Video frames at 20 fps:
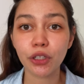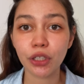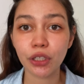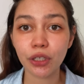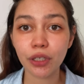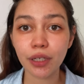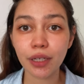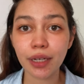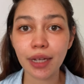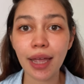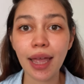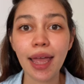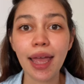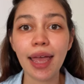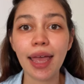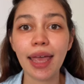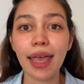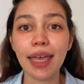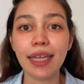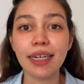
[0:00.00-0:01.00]
look,
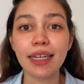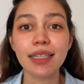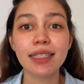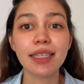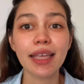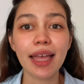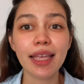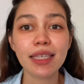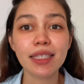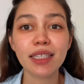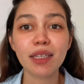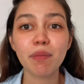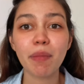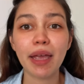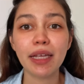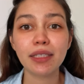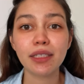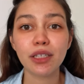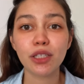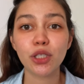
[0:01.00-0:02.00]
and it's
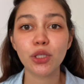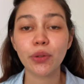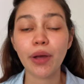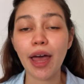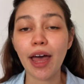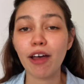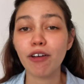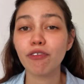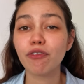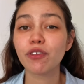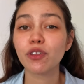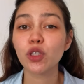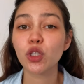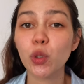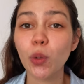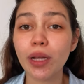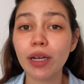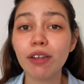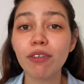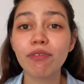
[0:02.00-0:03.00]
estimated to have
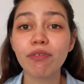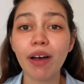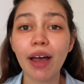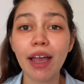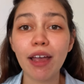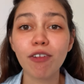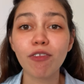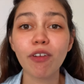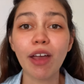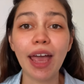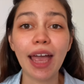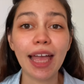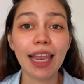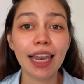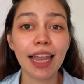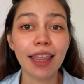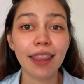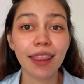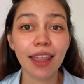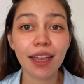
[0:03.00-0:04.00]
25
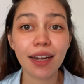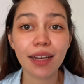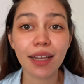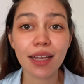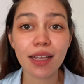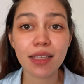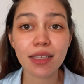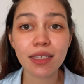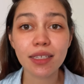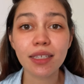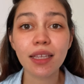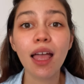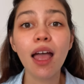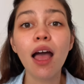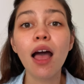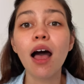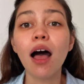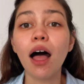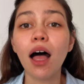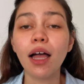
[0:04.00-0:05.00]
heladerias
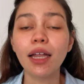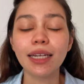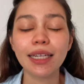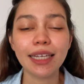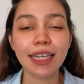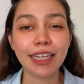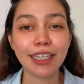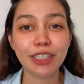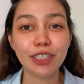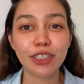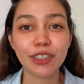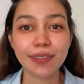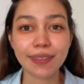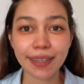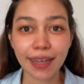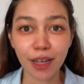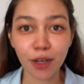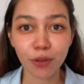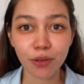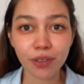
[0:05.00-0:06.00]
on each
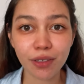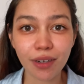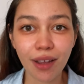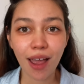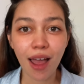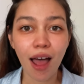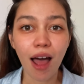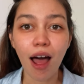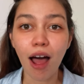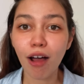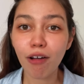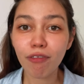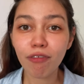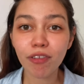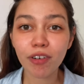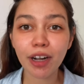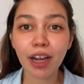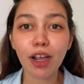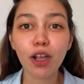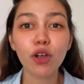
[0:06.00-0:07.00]
town,
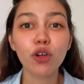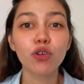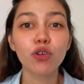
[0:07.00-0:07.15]
offering